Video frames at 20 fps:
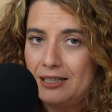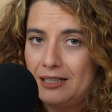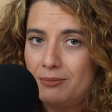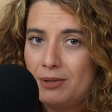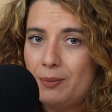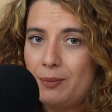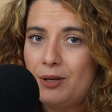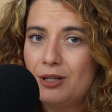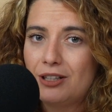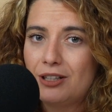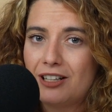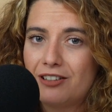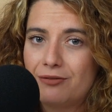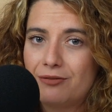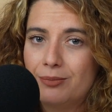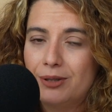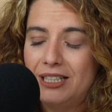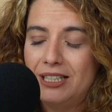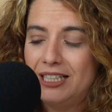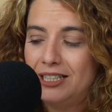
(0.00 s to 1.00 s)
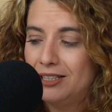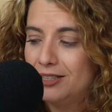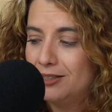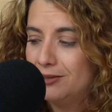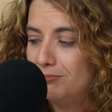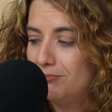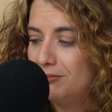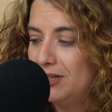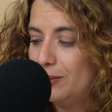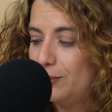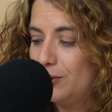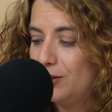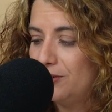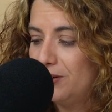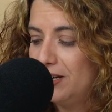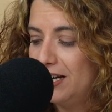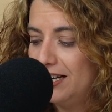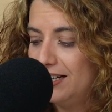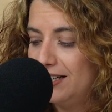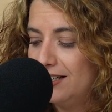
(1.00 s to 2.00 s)
Maybe you love money. Maybe
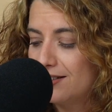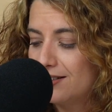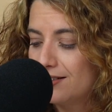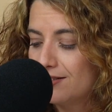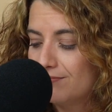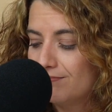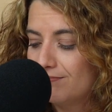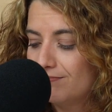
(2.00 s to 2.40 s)
you hate it.